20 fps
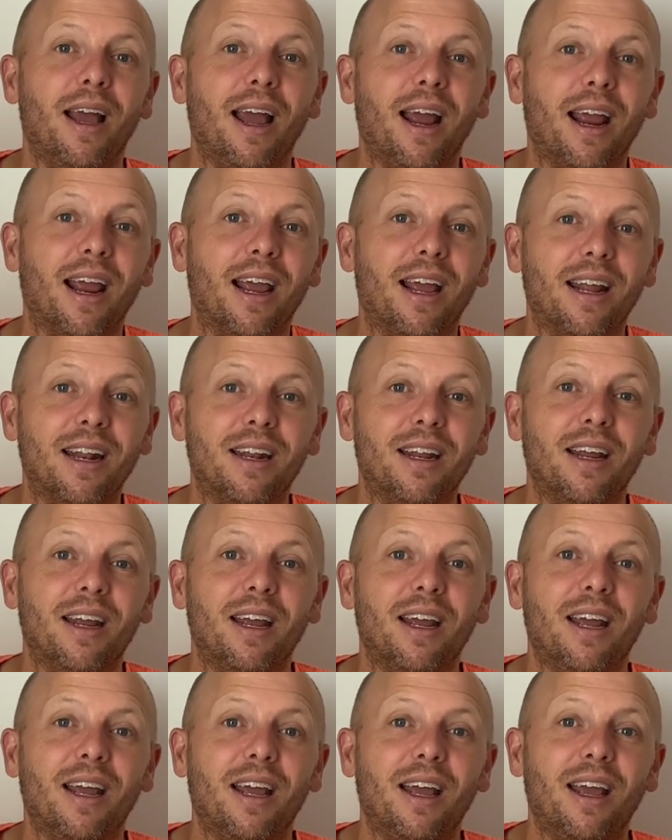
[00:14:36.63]
And
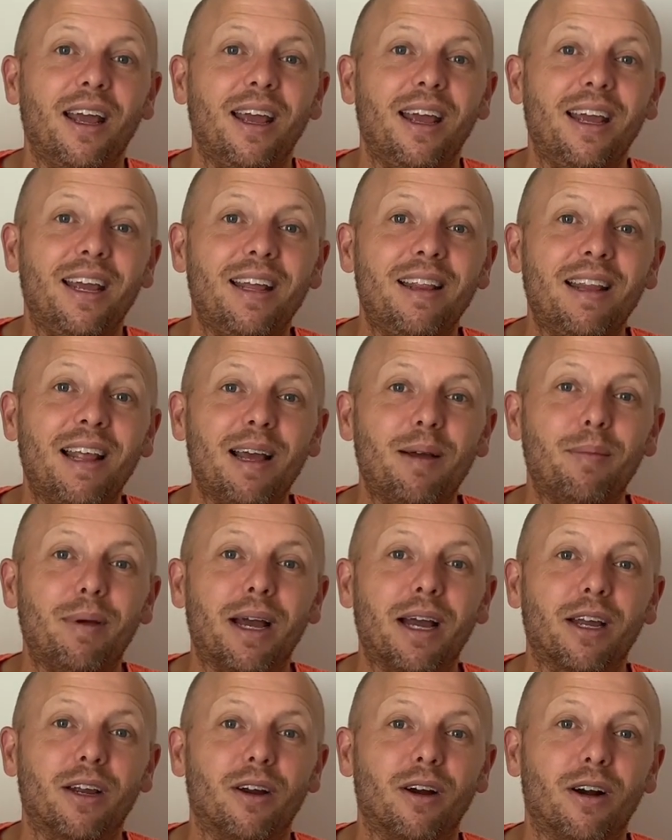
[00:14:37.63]
in that
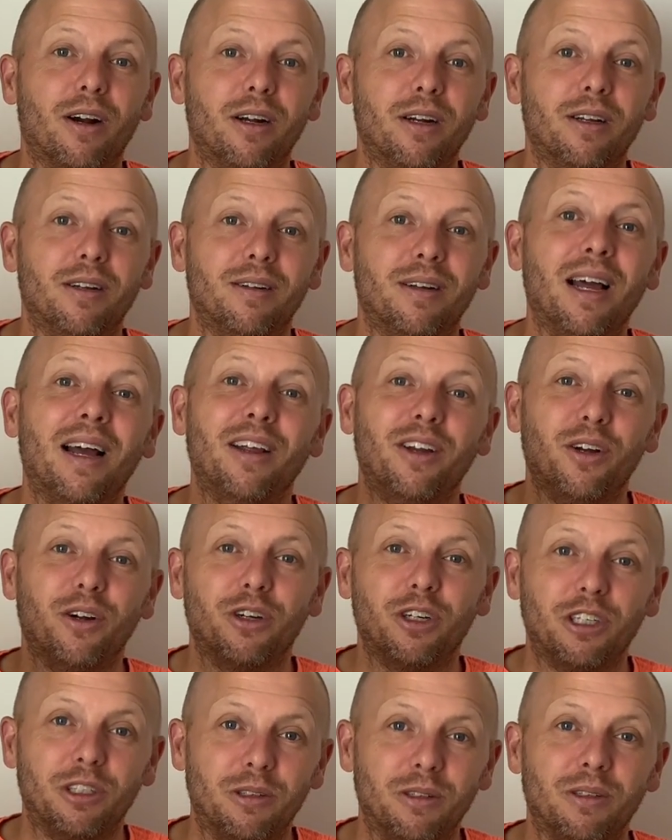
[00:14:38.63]
backyard, not
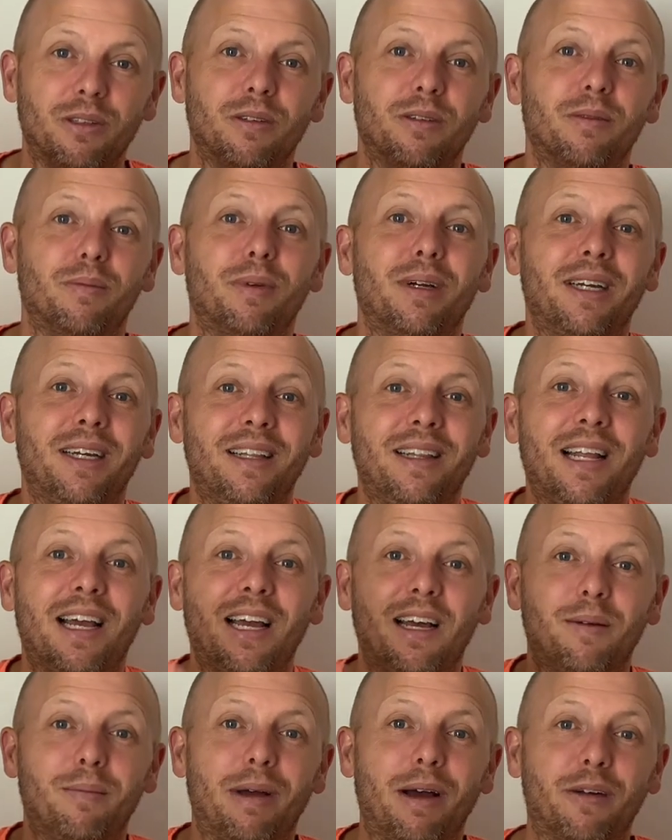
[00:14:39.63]
yours, but in
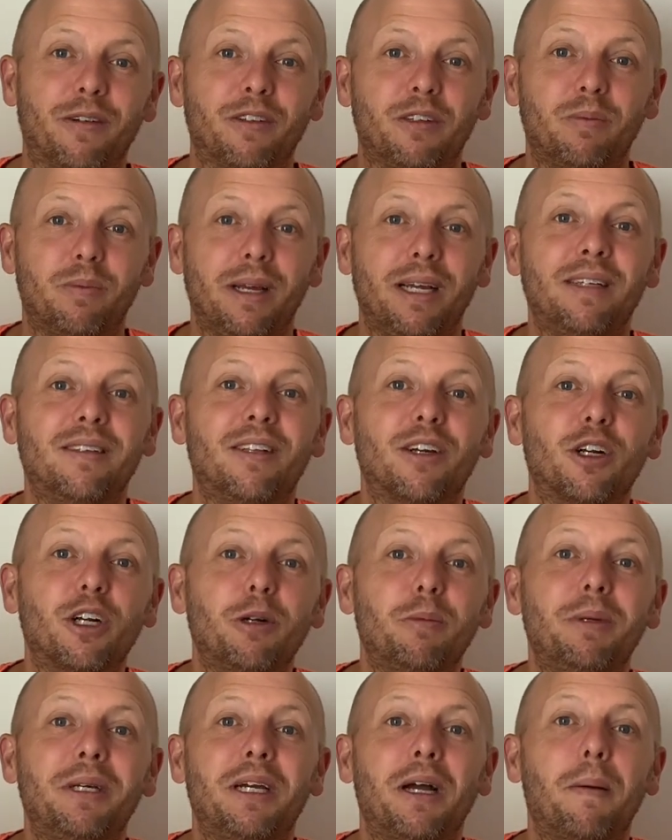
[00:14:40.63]
that amount of space, there
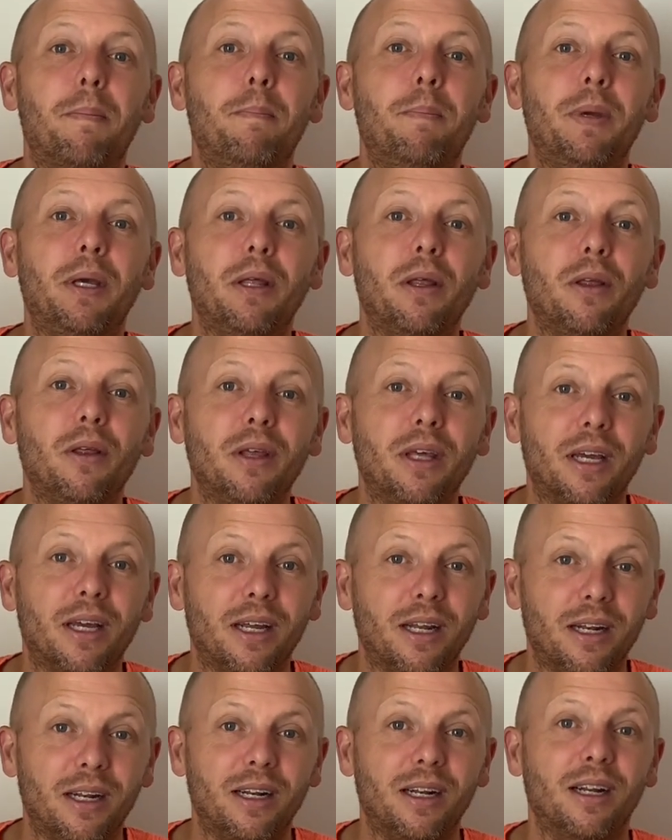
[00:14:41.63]
could be 1
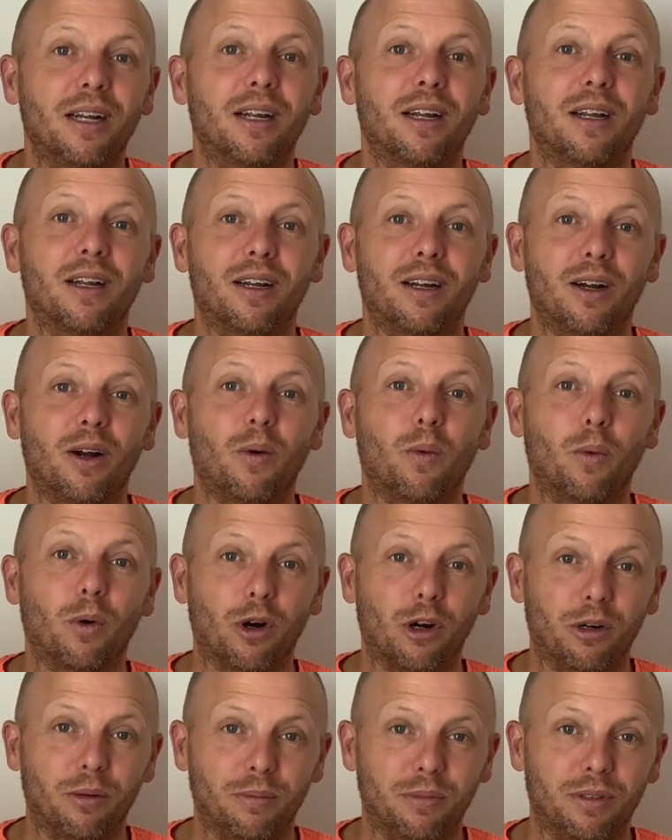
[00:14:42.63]
million
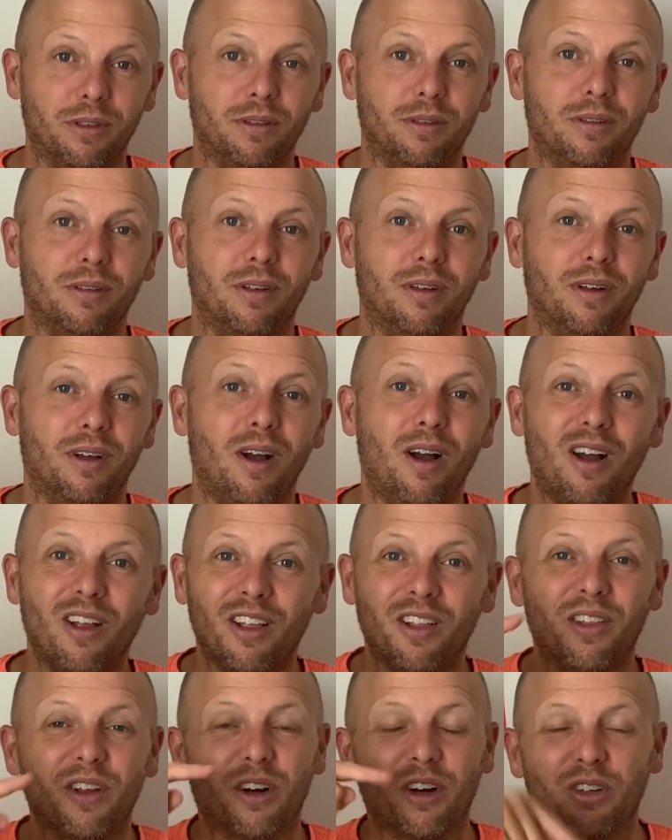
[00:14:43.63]
worms all
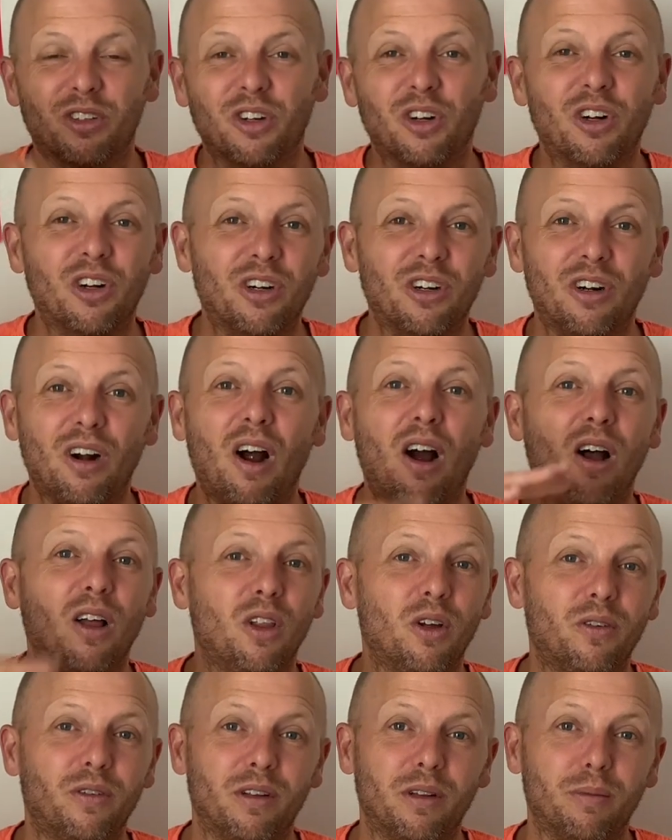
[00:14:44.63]
in the dirt, all
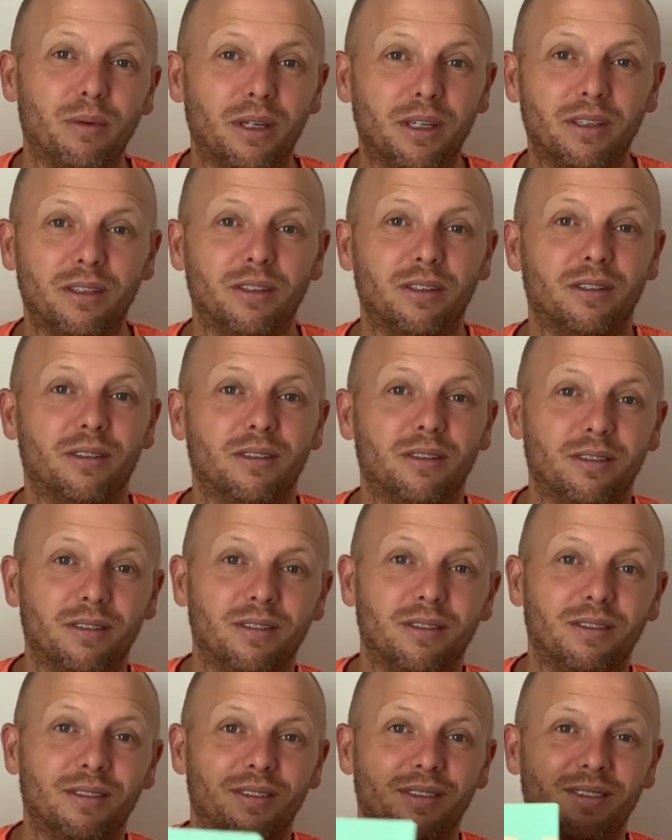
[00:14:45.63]
over the place.
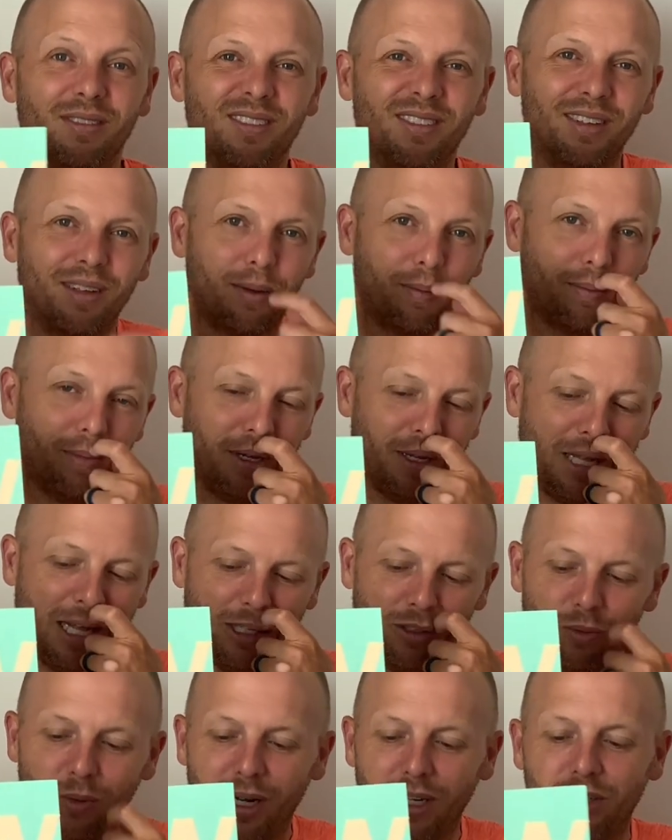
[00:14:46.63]
But
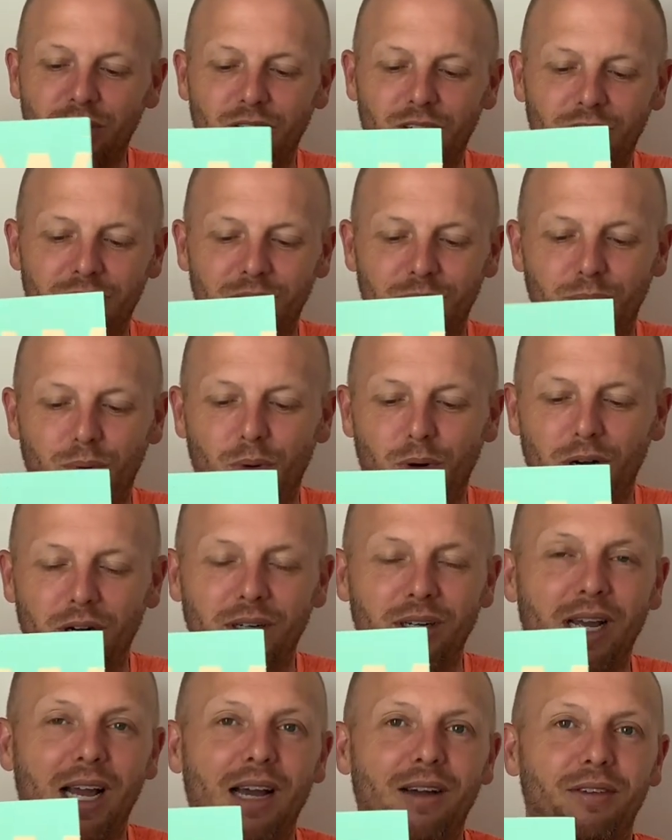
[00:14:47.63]
that's why dirt's important
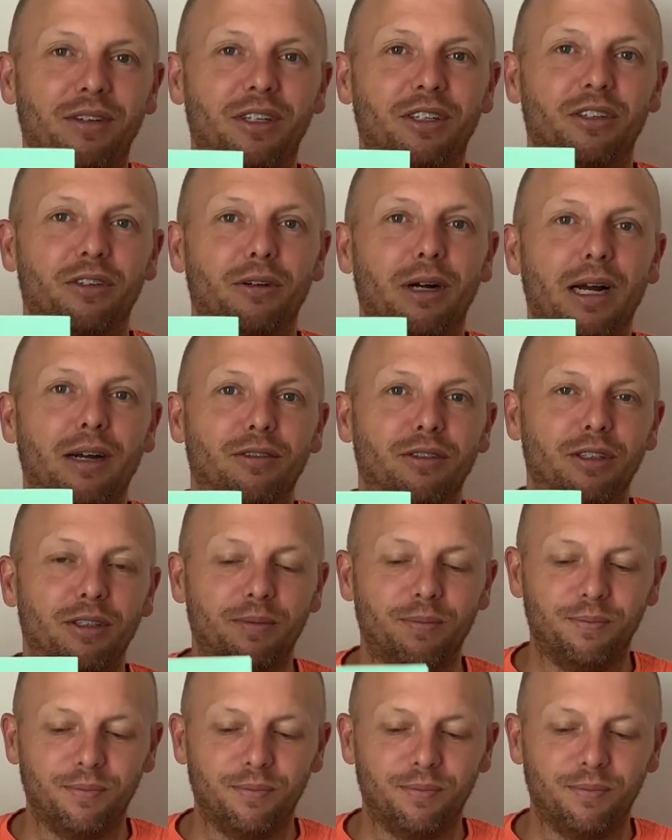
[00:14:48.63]
to have in this craft.